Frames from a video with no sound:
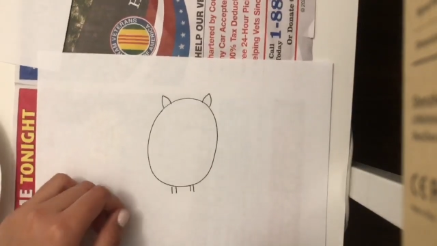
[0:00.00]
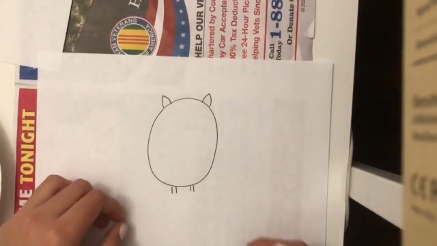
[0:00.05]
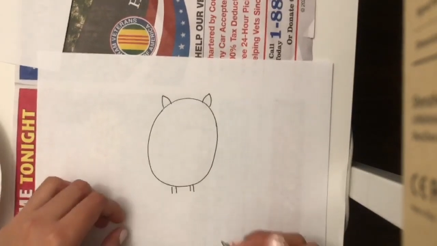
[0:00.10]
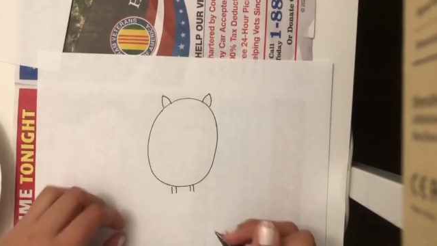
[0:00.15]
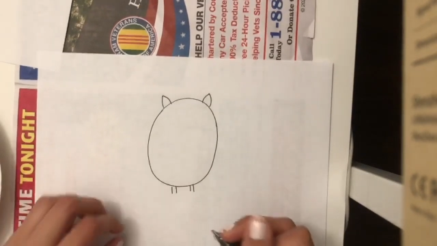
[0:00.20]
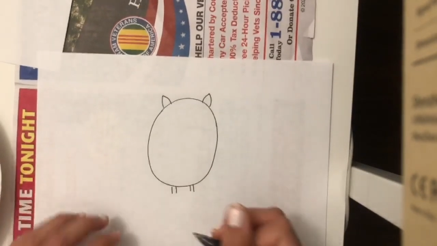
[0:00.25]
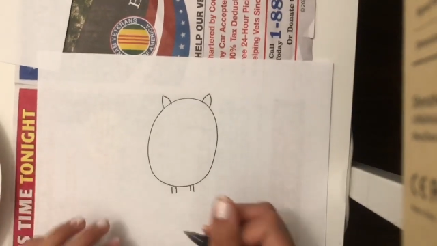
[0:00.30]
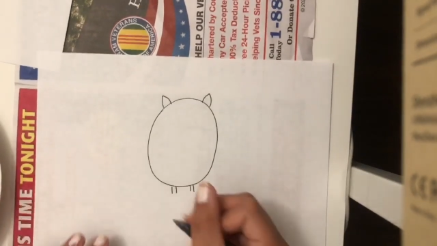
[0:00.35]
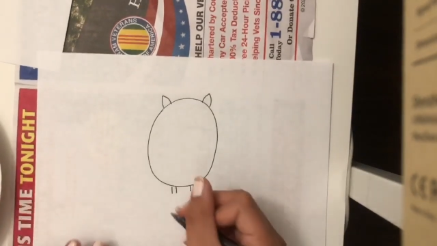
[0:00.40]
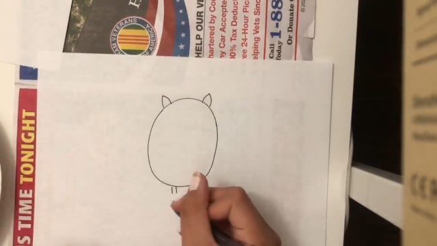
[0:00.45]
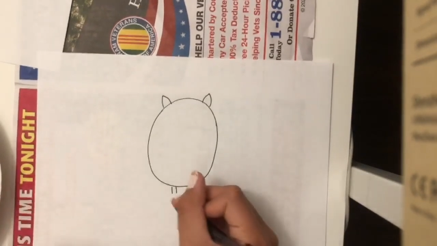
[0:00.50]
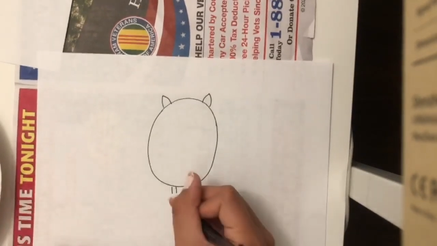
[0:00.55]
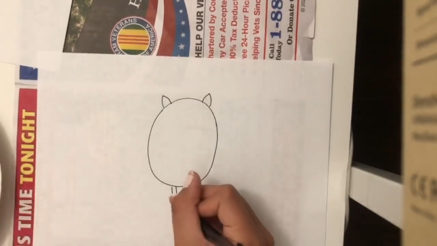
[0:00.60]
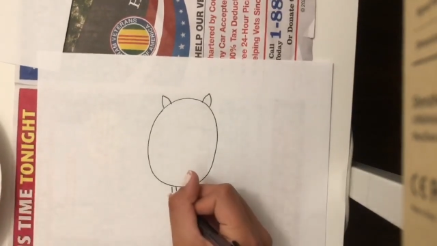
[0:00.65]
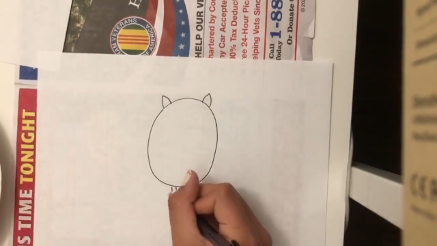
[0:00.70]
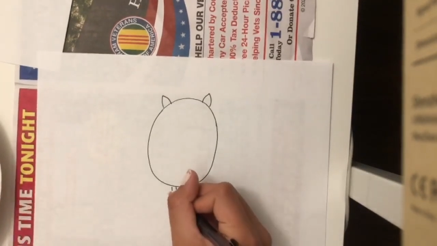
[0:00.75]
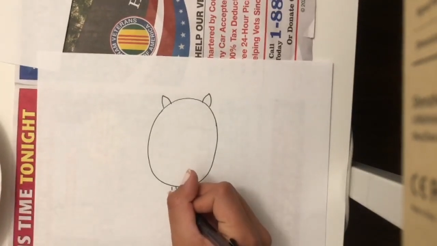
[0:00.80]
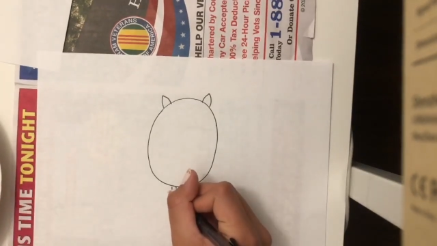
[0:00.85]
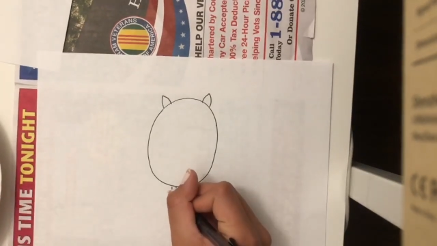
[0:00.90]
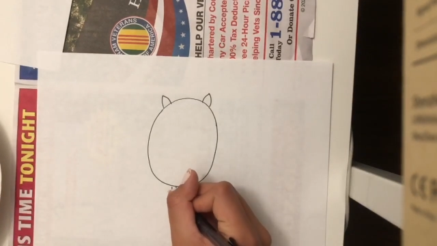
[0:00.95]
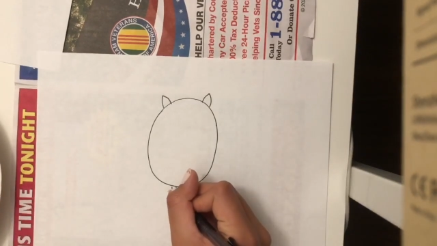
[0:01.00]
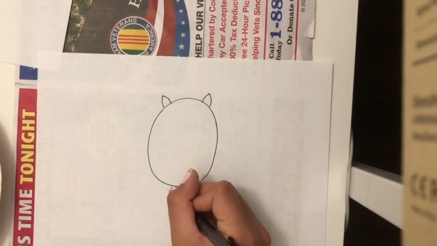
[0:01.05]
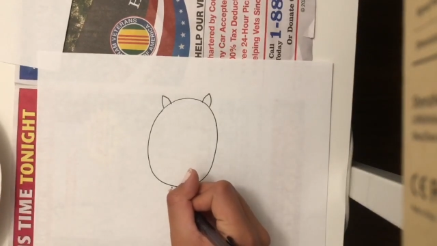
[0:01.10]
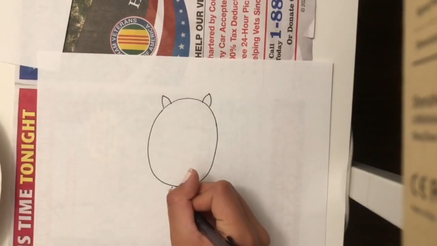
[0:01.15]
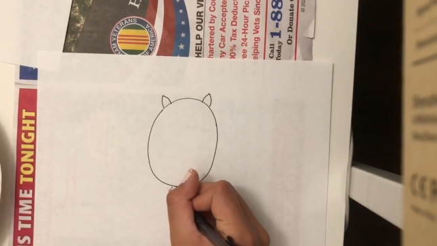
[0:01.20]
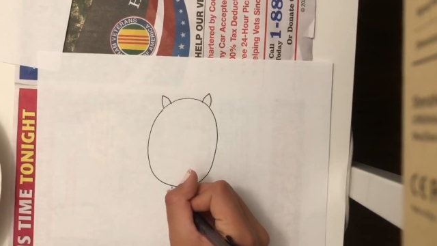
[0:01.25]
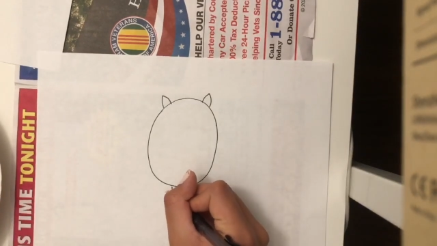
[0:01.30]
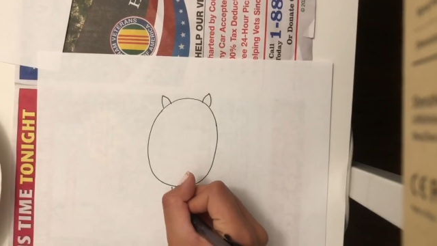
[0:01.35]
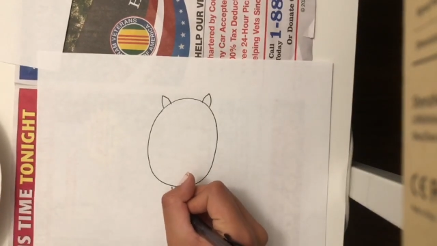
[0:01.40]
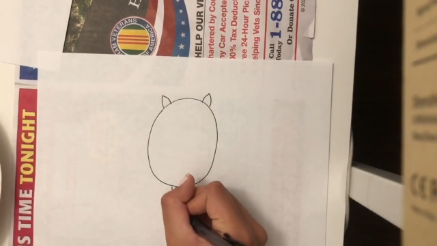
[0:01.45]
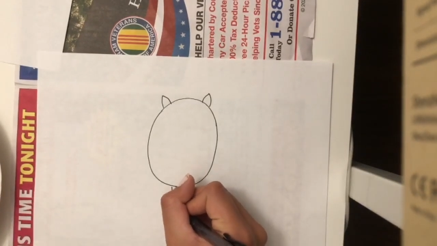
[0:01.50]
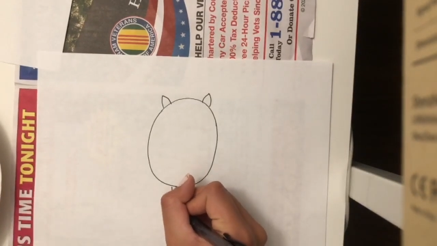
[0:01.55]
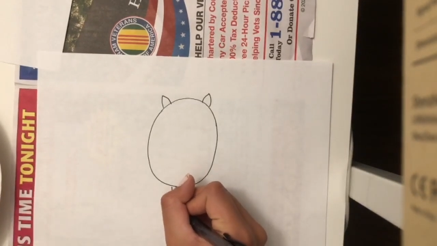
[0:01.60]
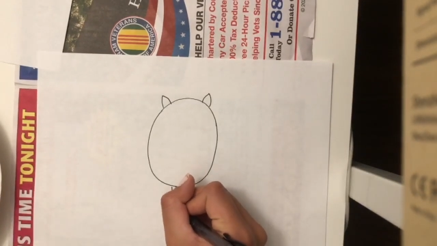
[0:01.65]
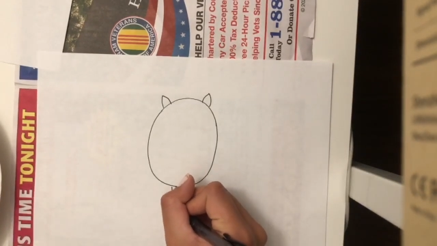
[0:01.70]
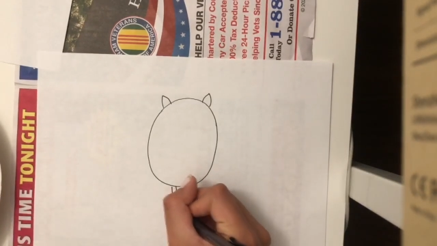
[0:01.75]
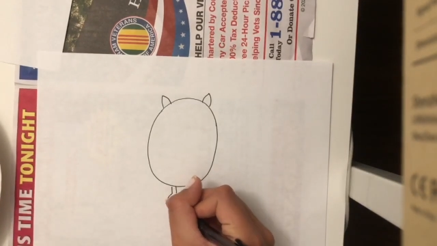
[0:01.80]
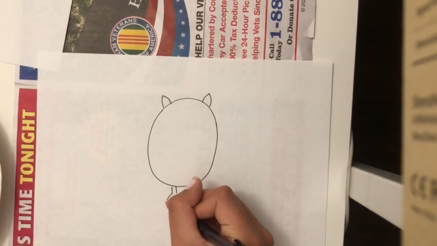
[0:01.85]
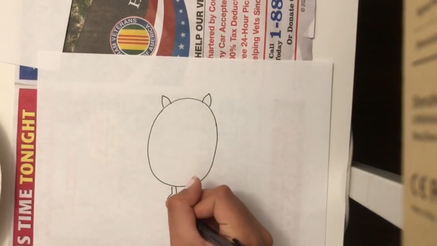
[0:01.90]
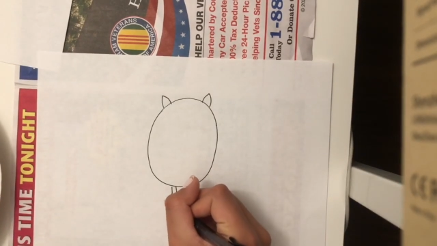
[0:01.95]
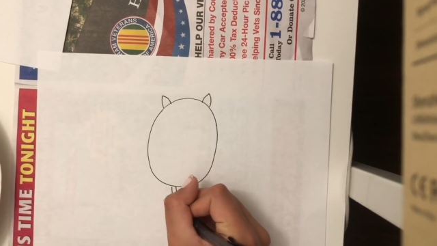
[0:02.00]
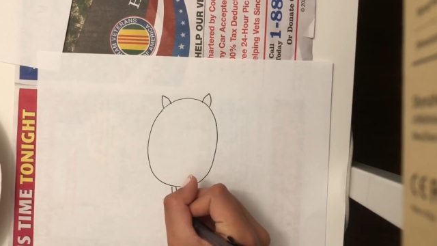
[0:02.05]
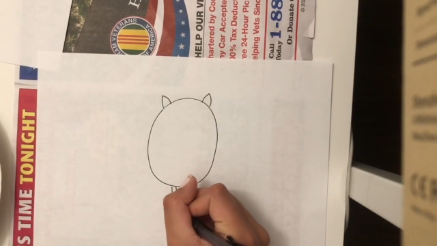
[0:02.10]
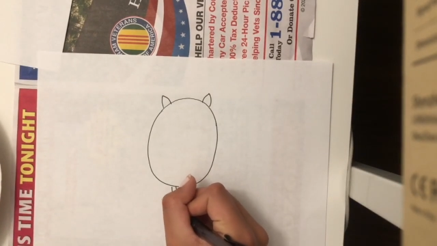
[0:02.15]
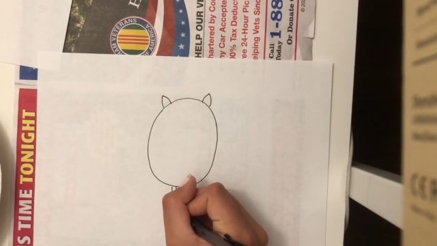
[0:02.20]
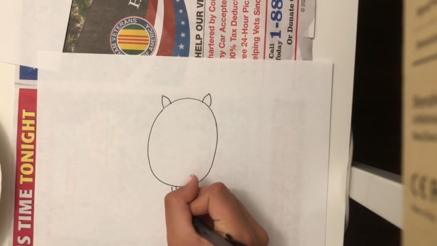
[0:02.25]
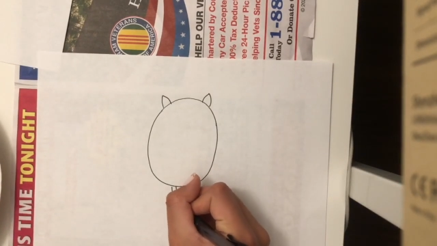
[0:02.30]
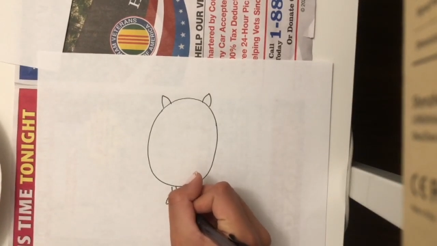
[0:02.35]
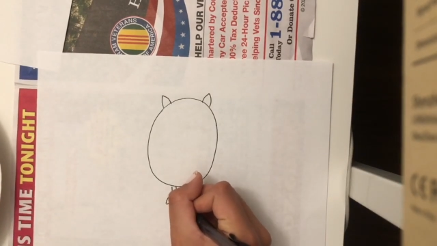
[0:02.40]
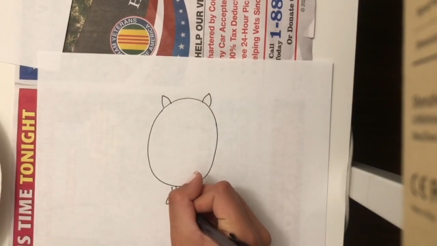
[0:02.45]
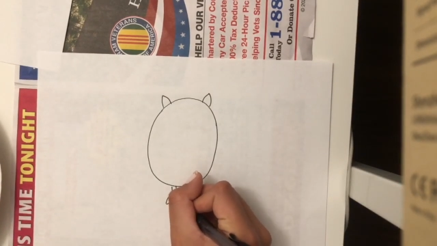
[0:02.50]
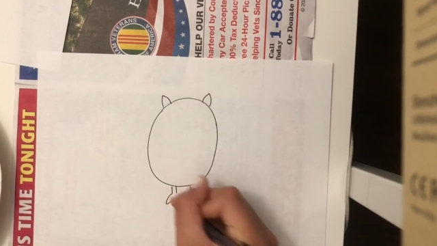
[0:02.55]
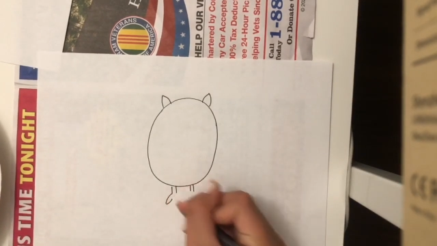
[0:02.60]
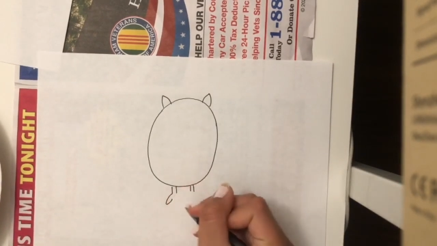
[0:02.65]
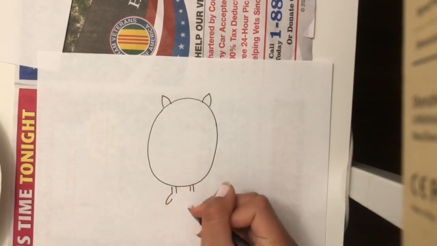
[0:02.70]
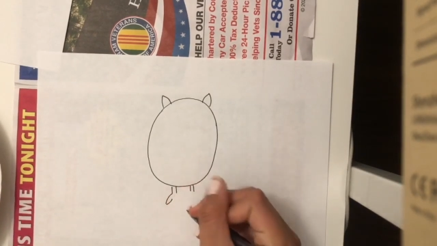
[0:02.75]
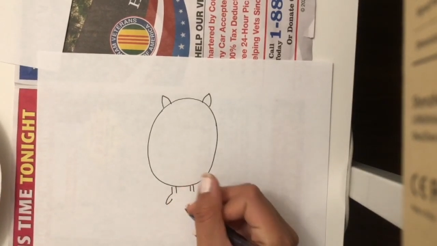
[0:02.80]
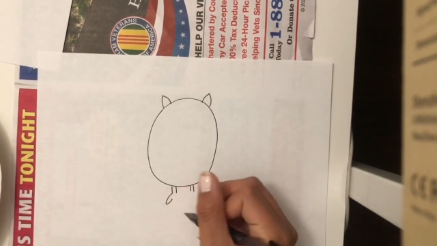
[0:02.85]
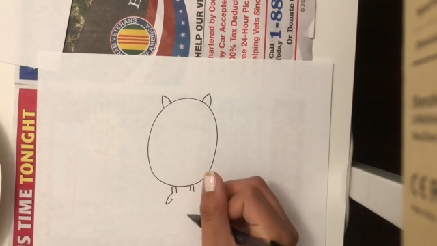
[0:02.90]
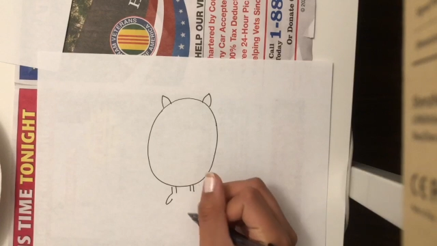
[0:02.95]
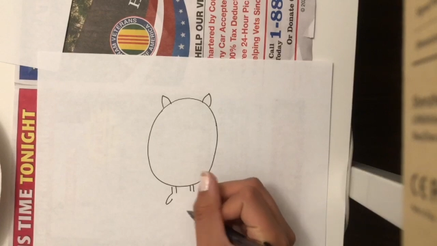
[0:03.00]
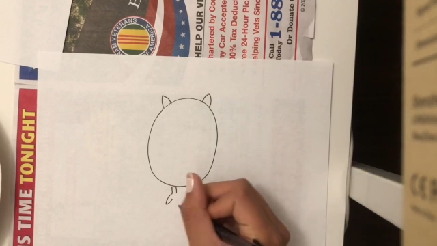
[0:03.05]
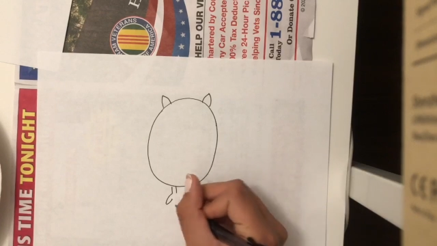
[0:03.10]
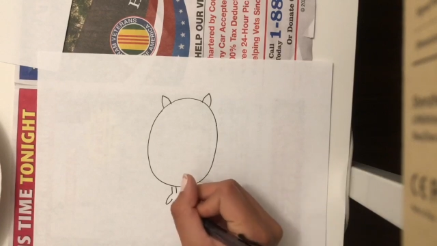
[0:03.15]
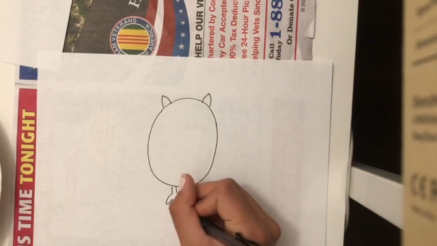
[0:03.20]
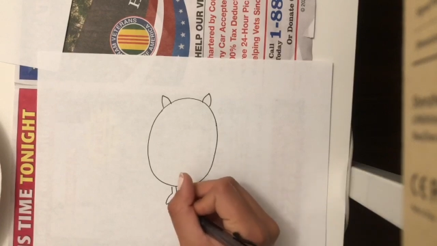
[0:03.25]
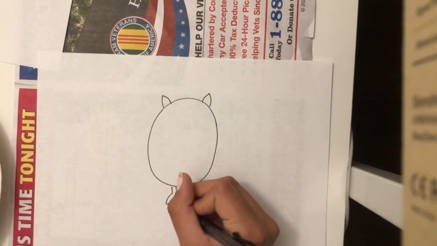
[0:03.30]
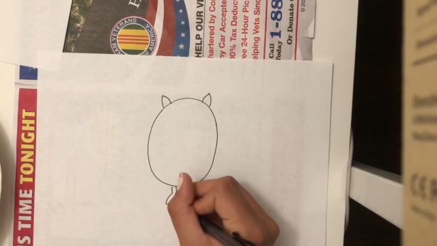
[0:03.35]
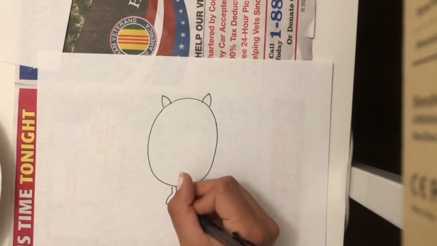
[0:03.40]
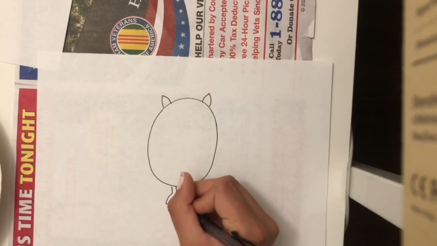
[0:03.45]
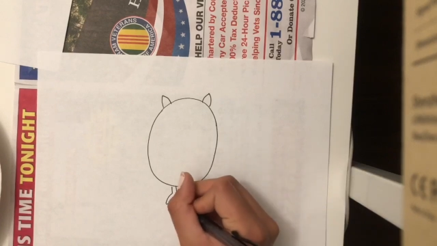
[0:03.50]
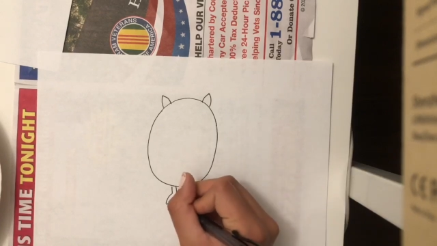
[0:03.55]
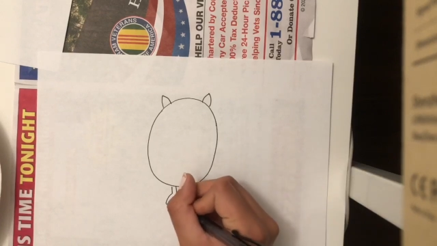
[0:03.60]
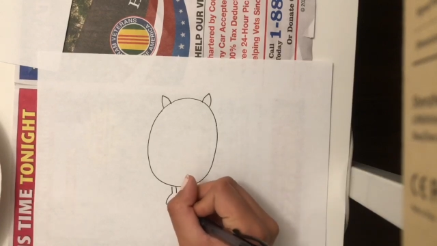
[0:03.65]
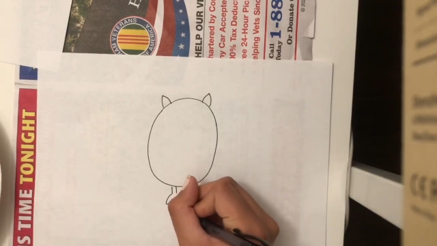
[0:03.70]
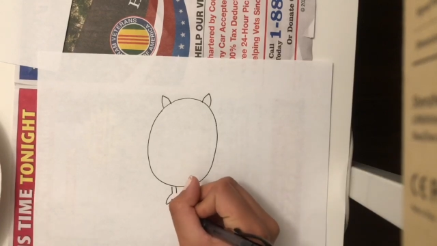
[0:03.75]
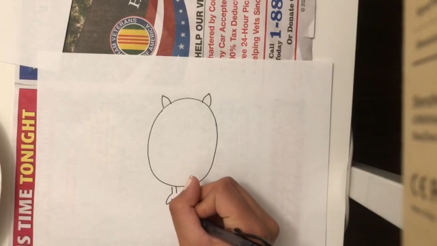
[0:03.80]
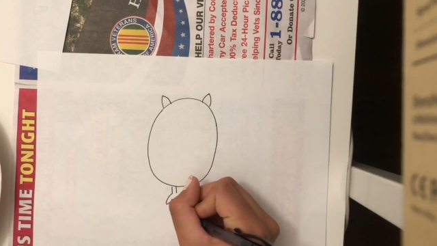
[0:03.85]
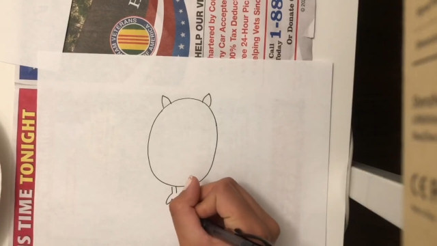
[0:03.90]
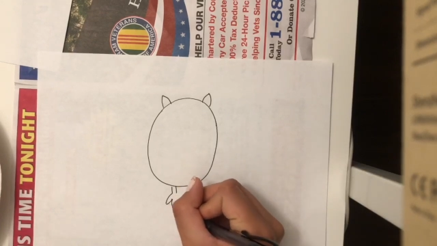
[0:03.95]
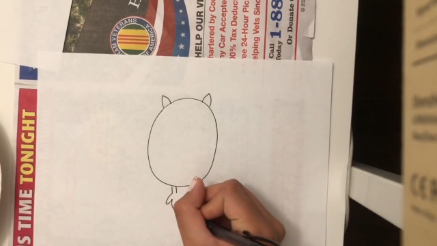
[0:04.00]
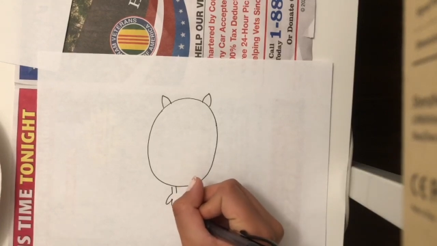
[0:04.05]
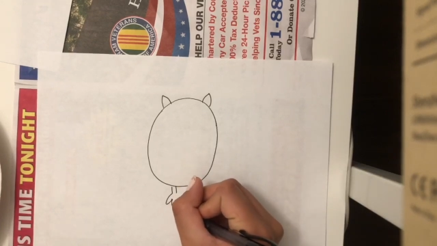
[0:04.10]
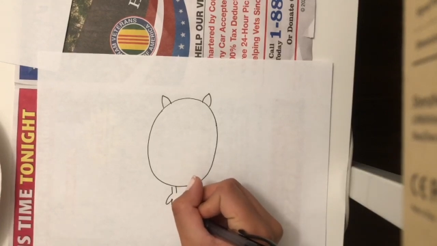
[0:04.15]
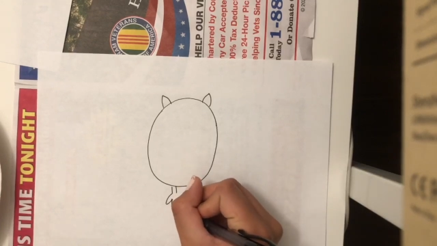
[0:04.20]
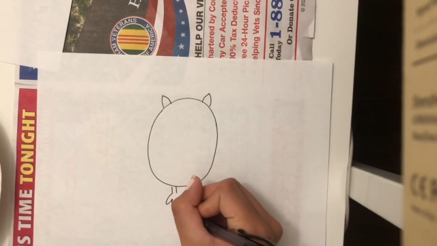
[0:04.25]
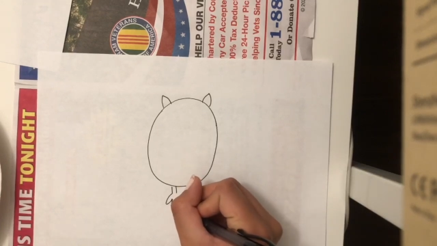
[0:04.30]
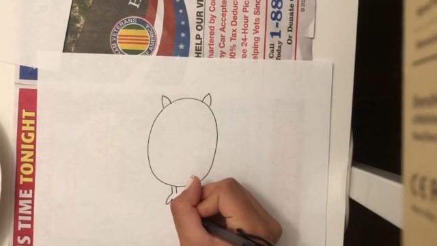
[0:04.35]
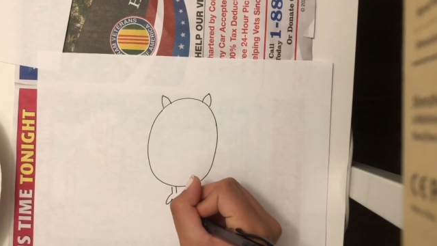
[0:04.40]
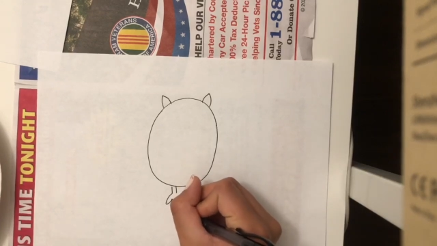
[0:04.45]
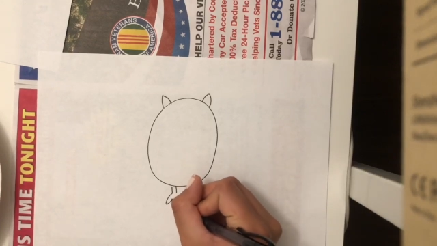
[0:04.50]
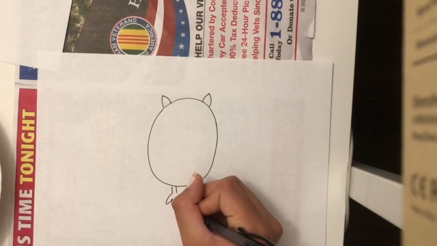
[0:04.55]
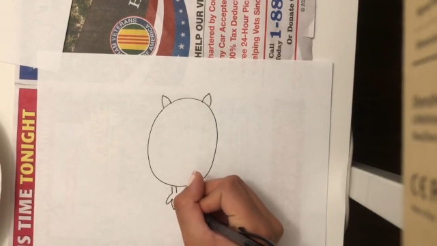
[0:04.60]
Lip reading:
Nobody's mouth can be seen.